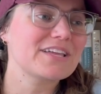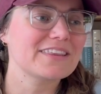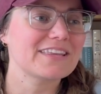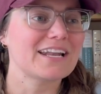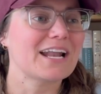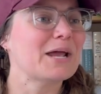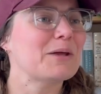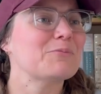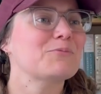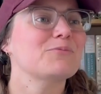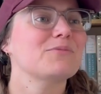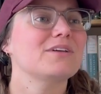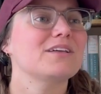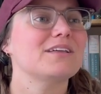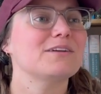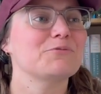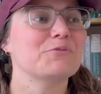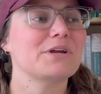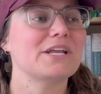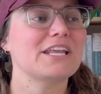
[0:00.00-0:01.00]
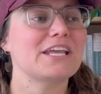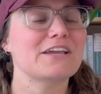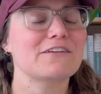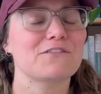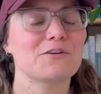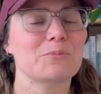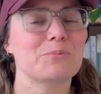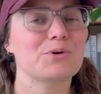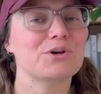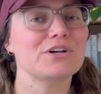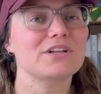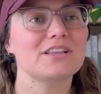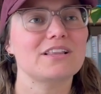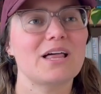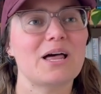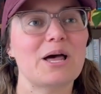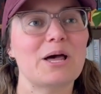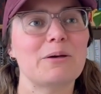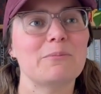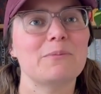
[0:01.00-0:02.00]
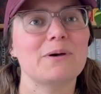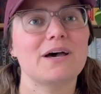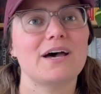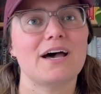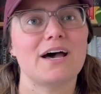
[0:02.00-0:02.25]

that I'm reading for book club,